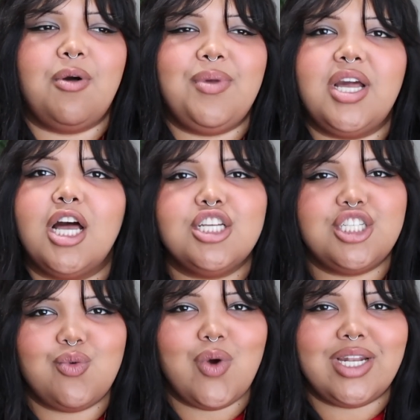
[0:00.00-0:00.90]
because
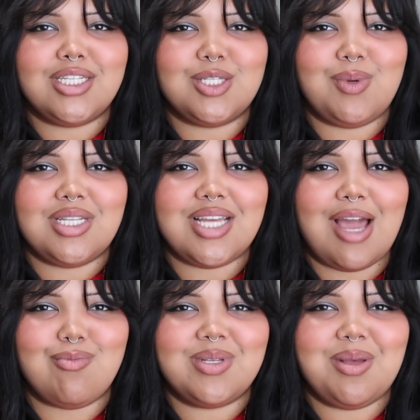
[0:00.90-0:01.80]
she wanted to spend
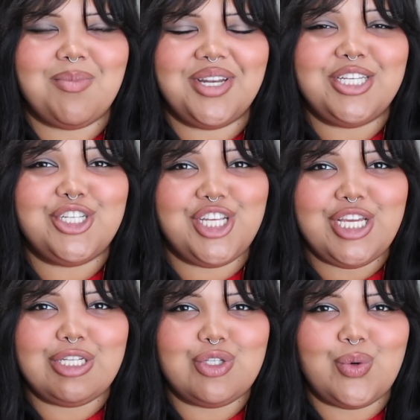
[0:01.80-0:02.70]
time with somebody she
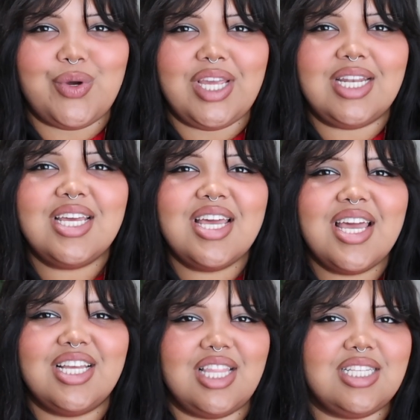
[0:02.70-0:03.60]
enjoyed,
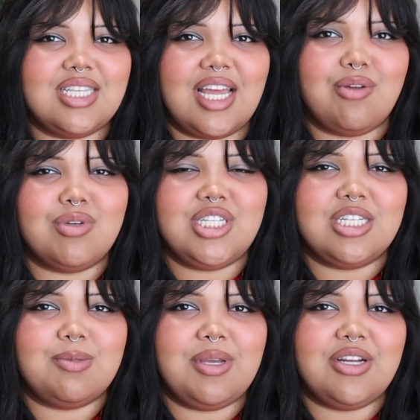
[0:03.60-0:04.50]
this is kind of what she
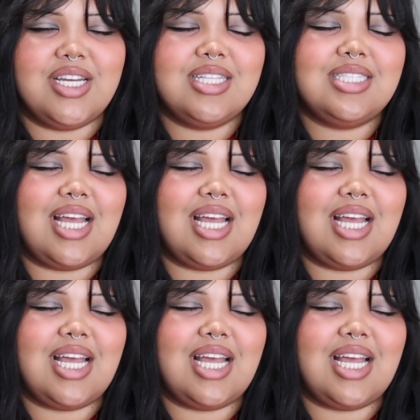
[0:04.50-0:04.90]
experienced.